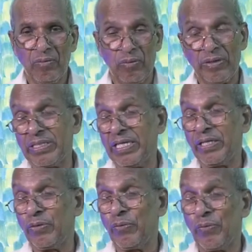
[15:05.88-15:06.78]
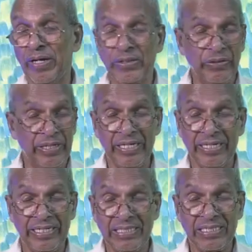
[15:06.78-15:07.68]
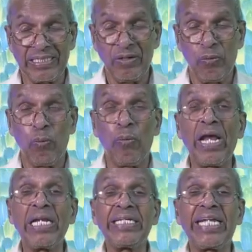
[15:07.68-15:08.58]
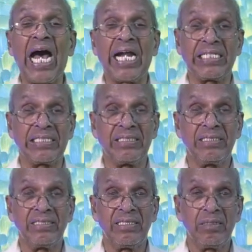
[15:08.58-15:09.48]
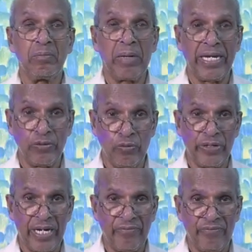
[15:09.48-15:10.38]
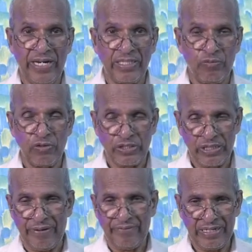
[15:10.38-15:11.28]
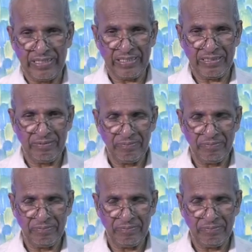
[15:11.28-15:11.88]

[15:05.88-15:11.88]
One thing you want to hear is, "Well done, my good and faithful servant."